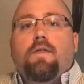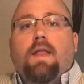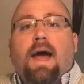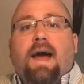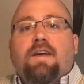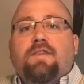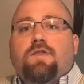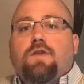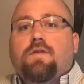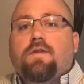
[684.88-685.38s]

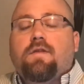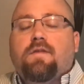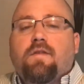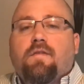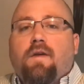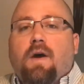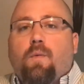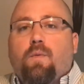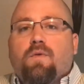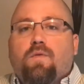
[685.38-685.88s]
Last year, this
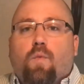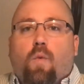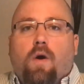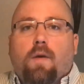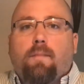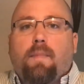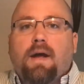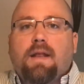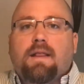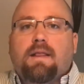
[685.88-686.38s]
event was
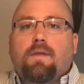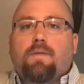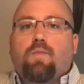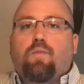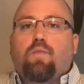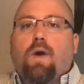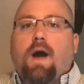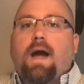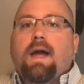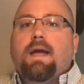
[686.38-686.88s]
won by
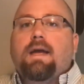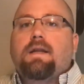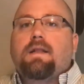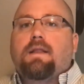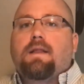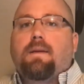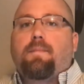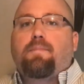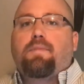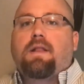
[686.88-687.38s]
Ryan
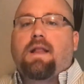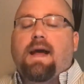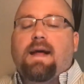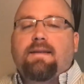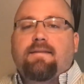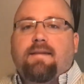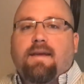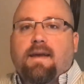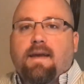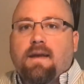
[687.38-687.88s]

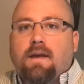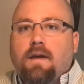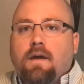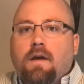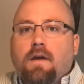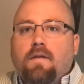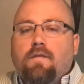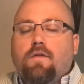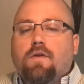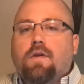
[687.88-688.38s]
LaPlante
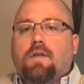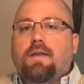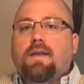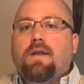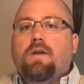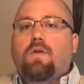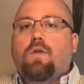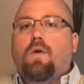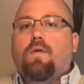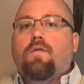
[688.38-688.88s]
for a
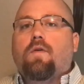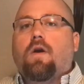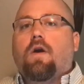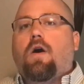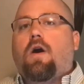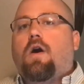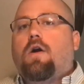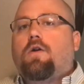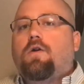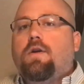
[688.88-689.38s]
little over
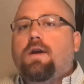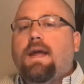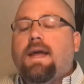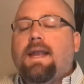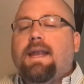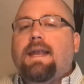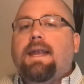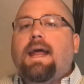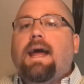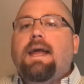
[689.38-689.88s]

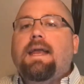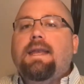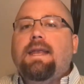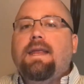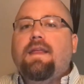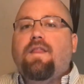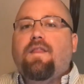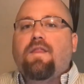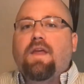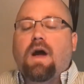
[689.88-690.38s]

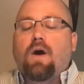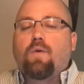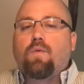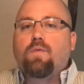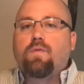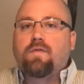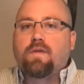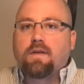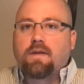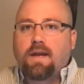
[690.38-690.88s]

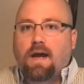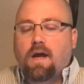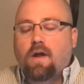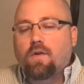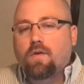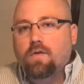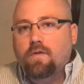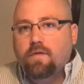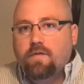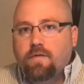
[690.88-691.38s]

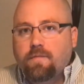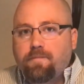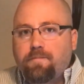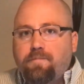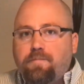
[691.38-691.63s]
$190,000.